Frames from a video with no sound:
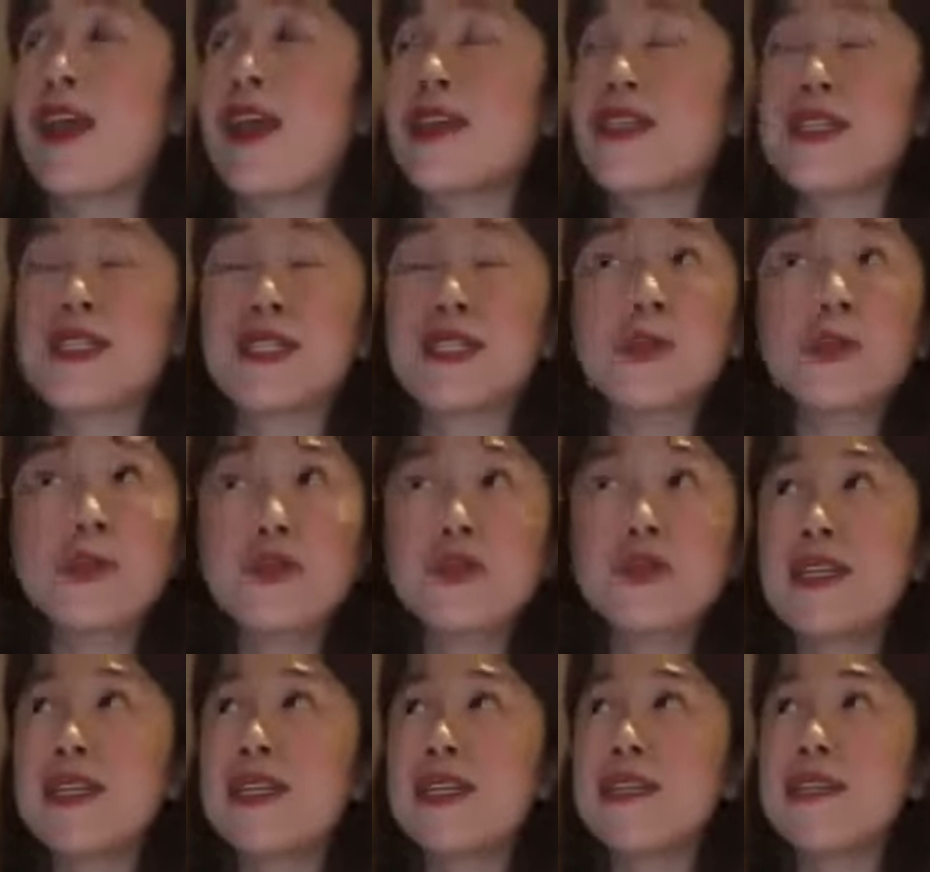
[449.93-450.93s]
simple,
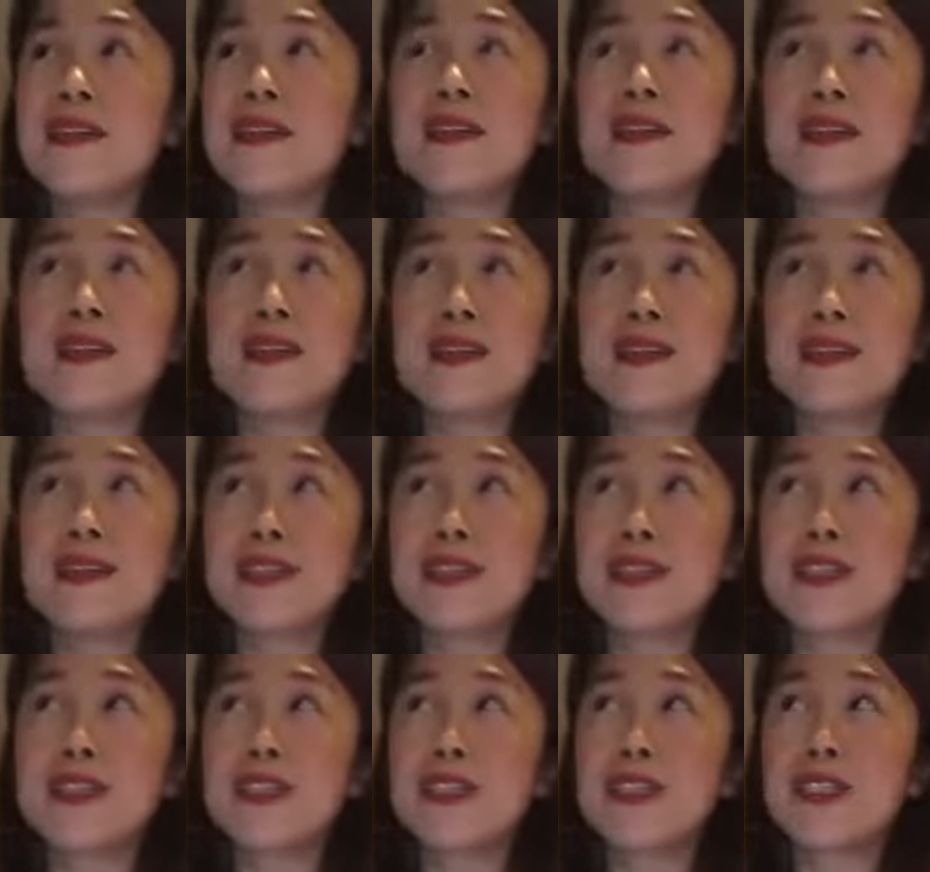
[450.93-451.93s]
easy
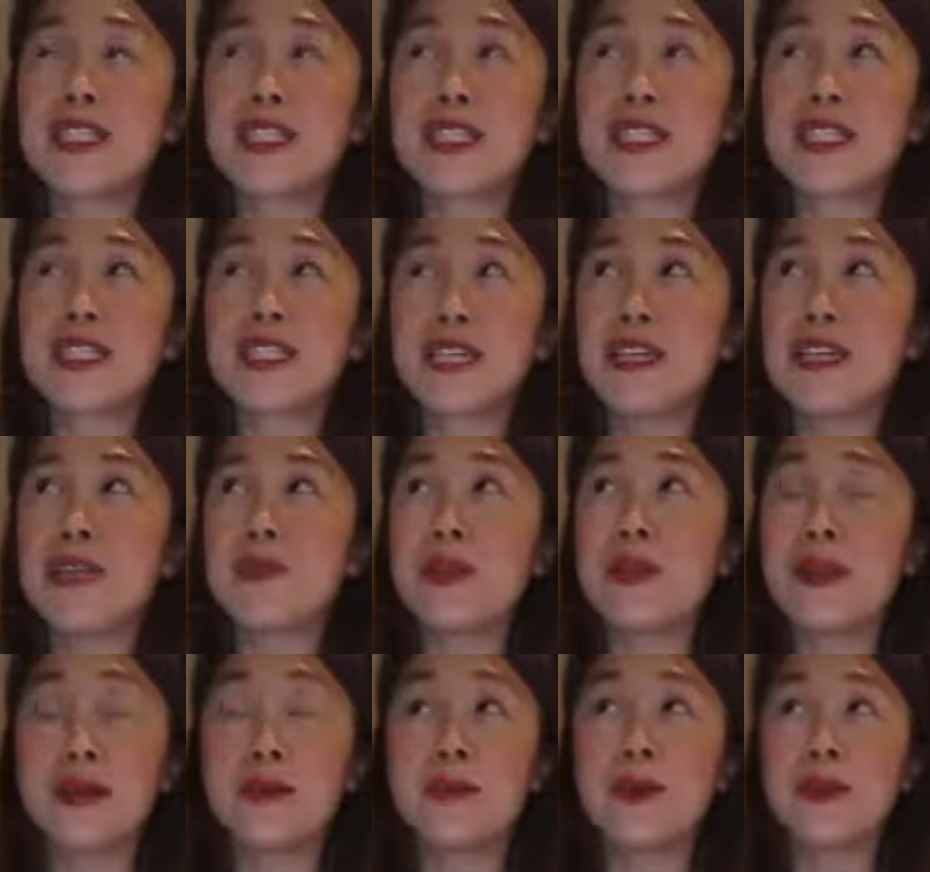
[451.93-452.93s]
things suddenly
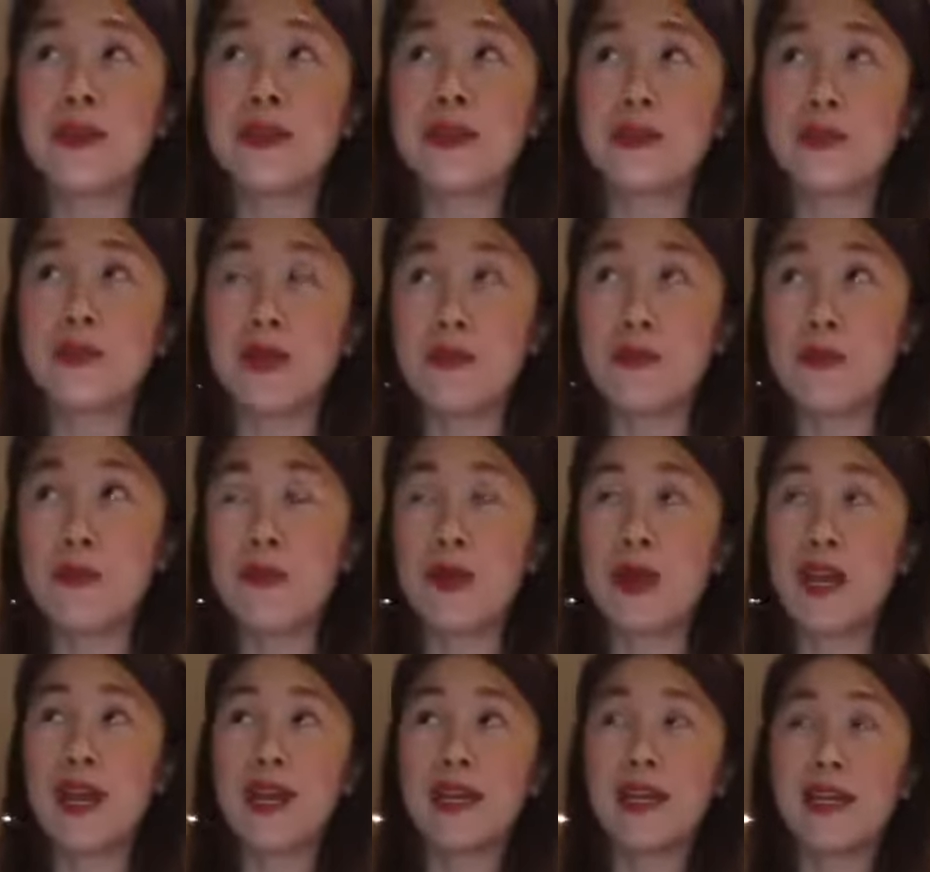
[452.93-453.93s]
become a little bit
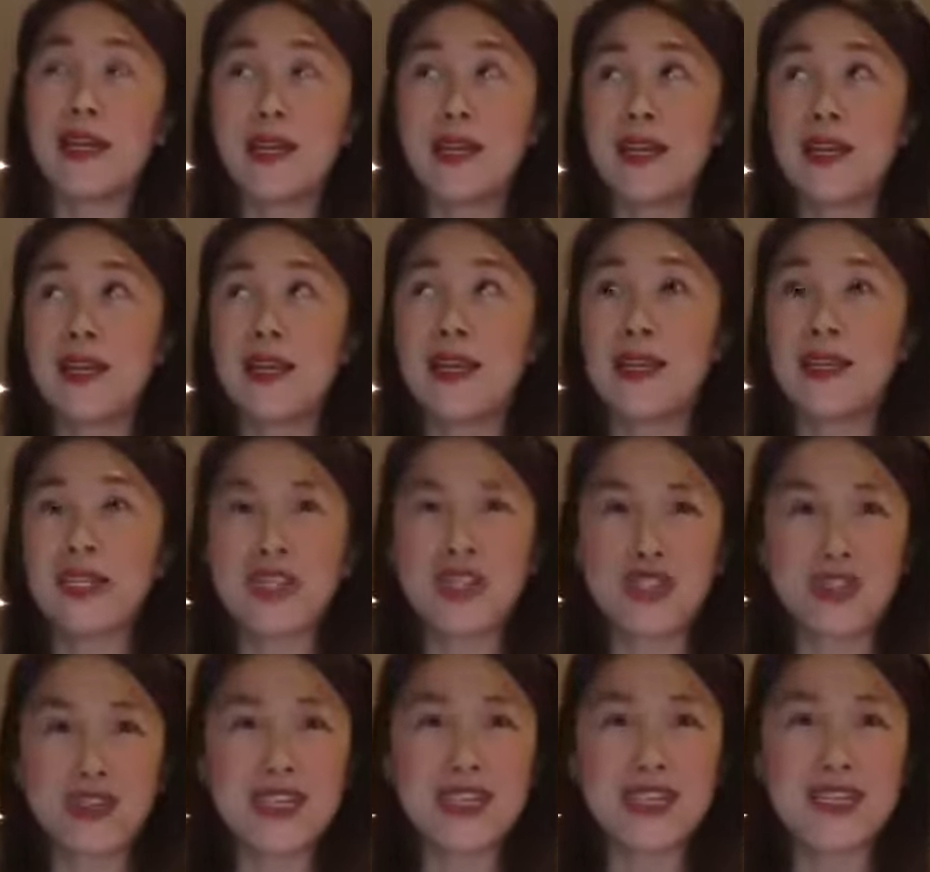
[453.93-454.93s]
more like
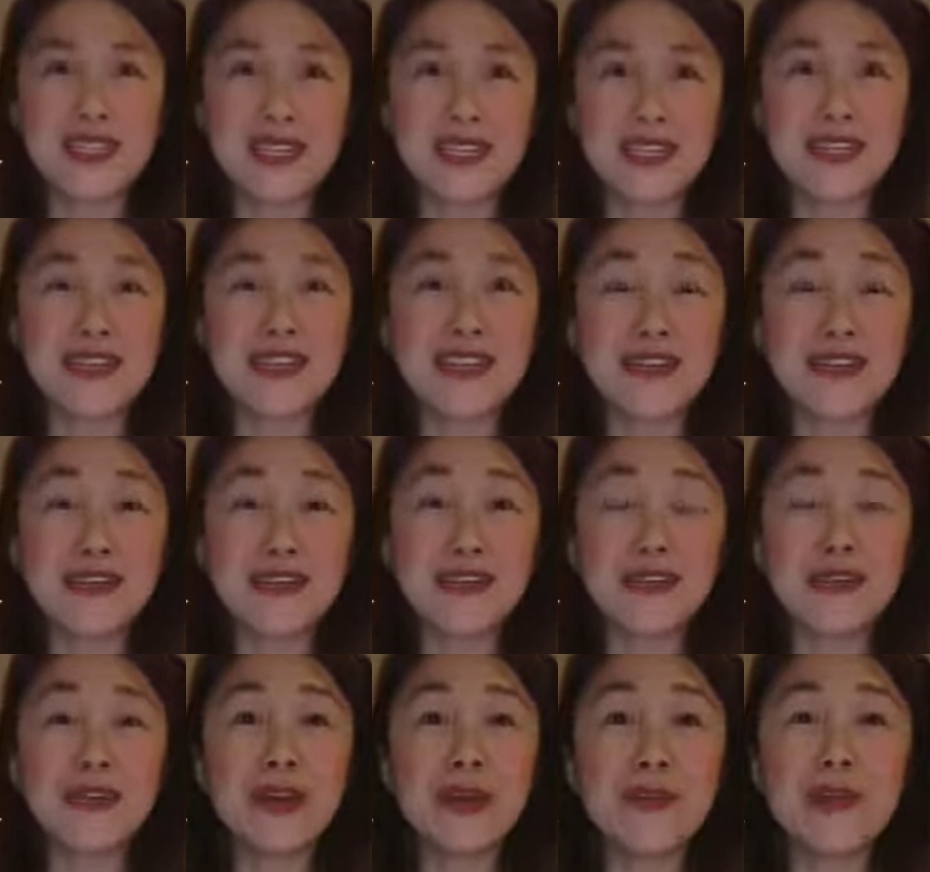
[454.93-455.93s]
stressy,
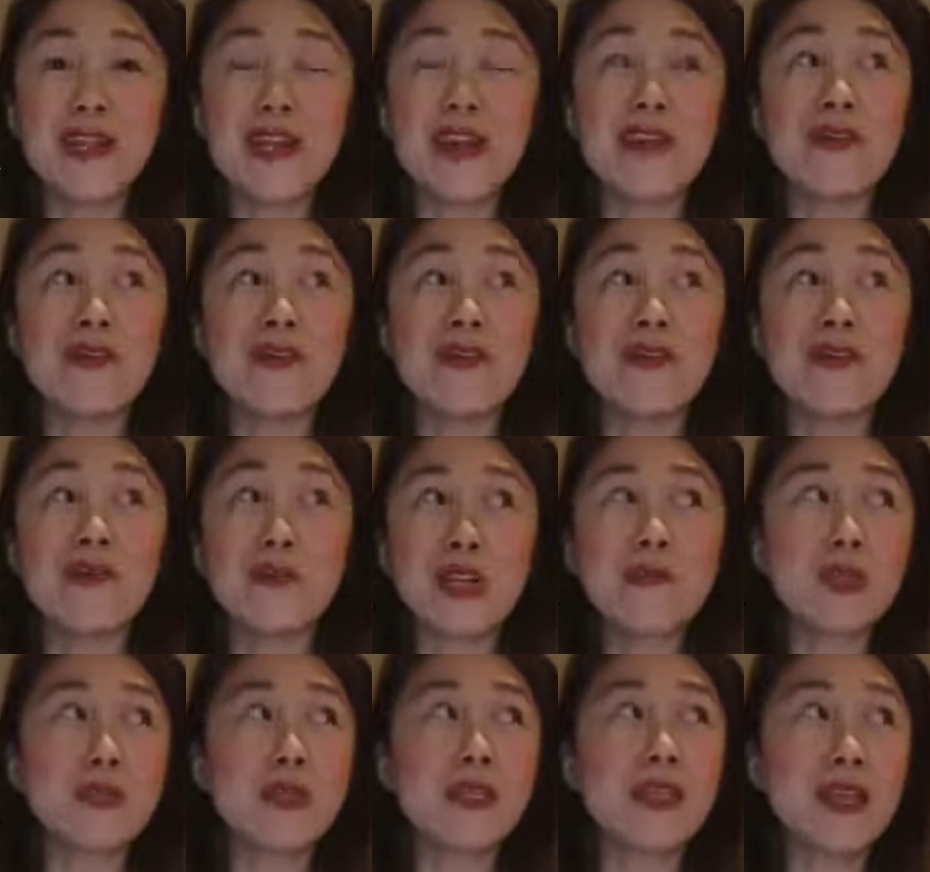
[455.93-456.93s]
you know? I mean, I've pretty
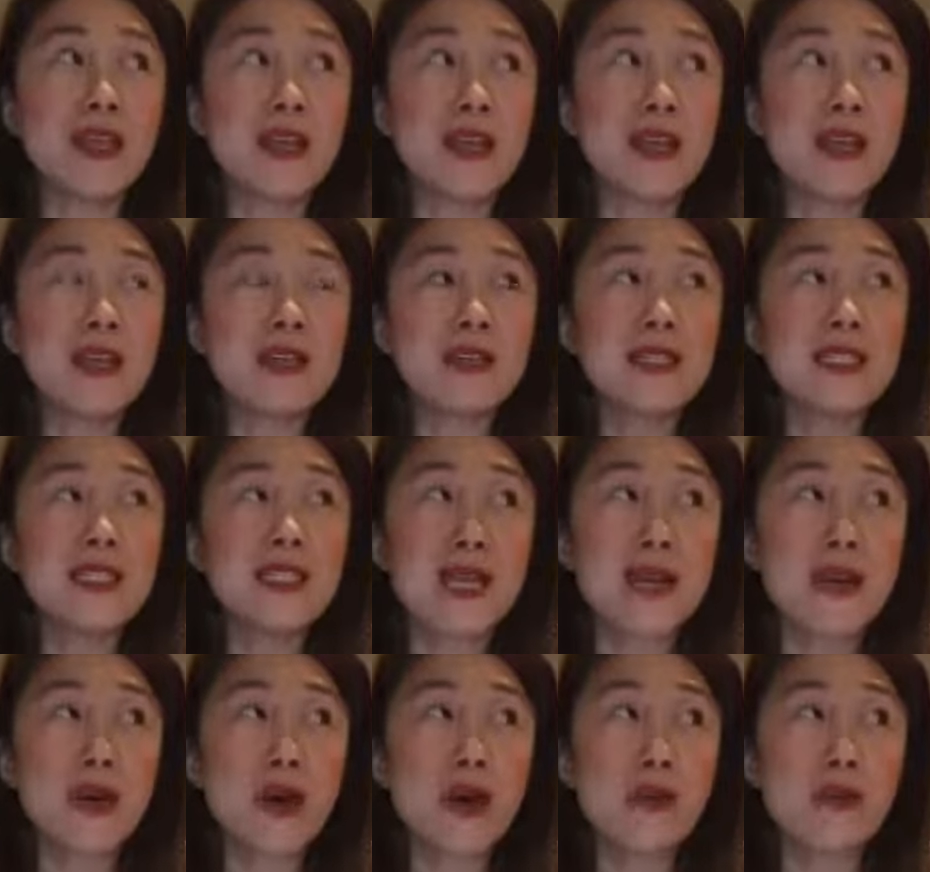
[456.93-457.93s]
much been
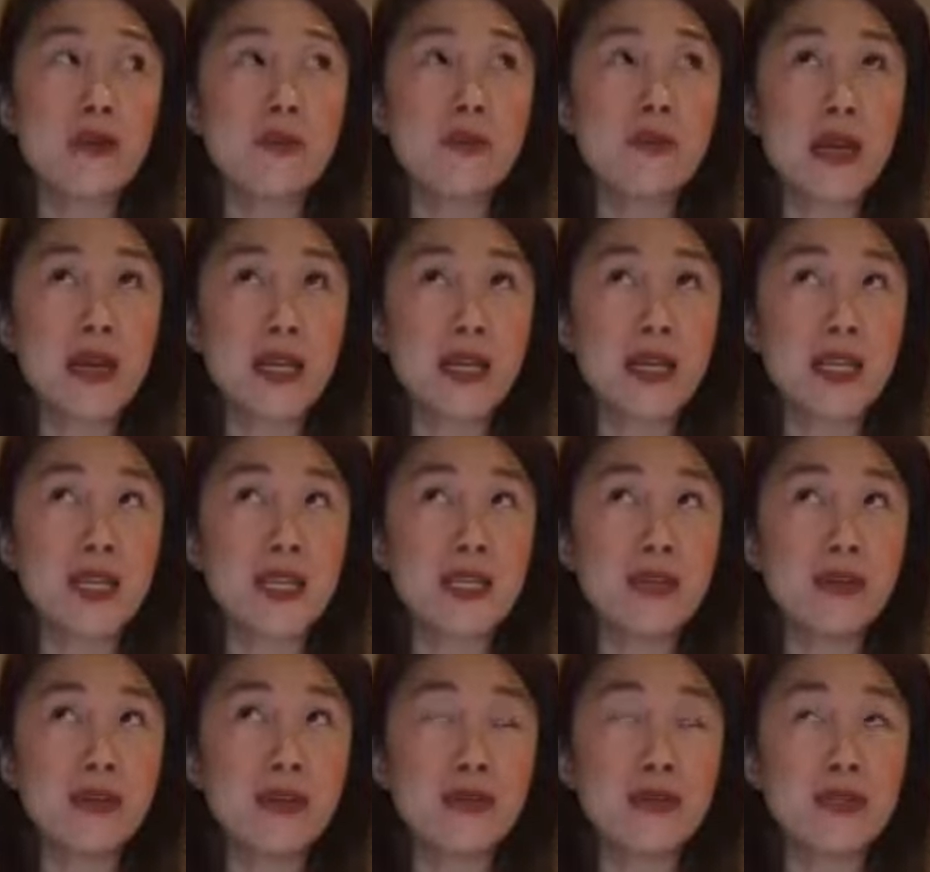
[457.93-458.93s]
staying home and bunkered
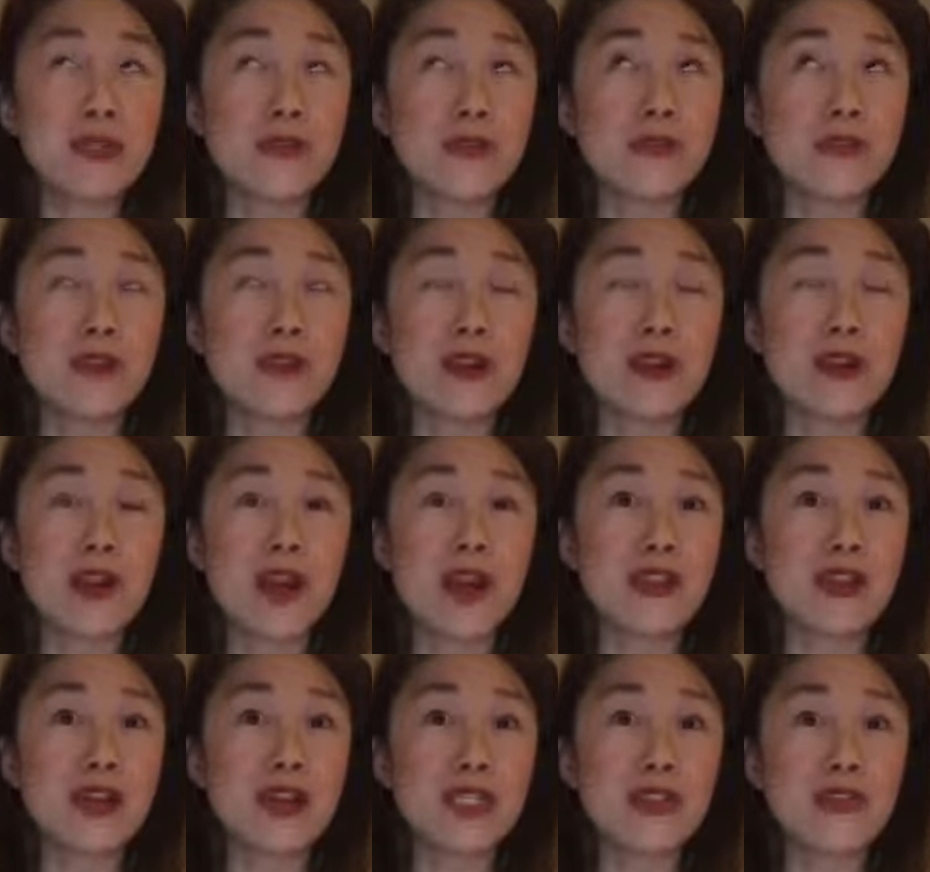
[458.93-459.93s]
indoors for like the
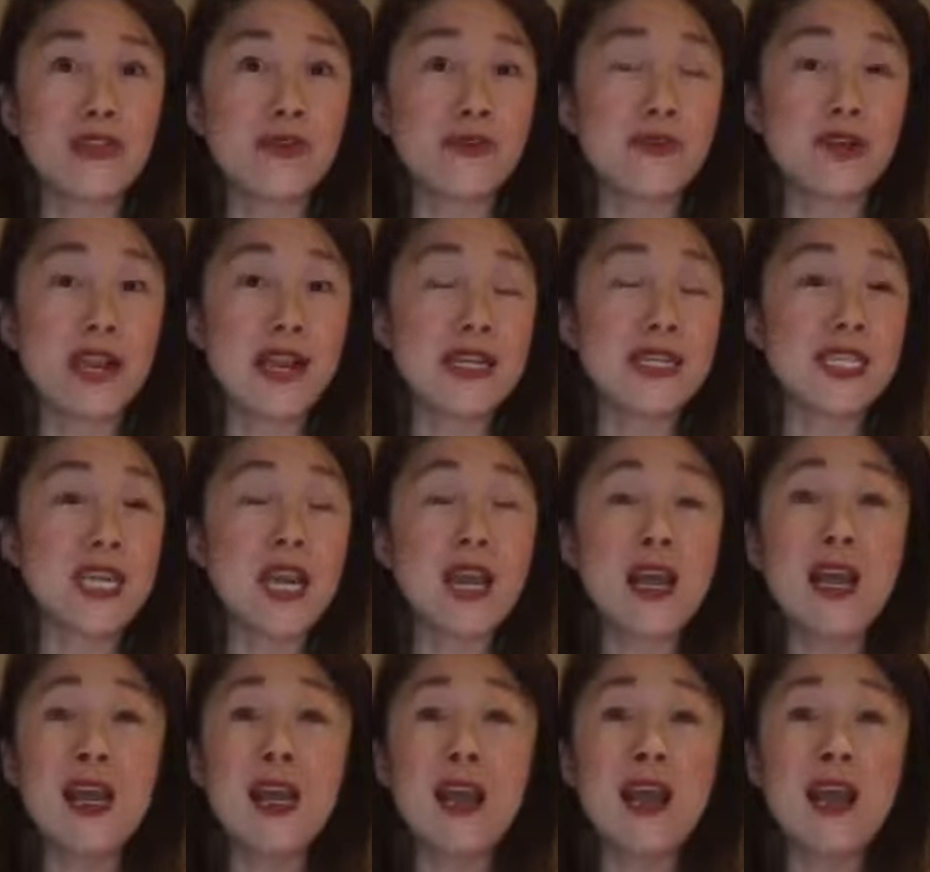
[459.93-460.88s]
last 3-4 days.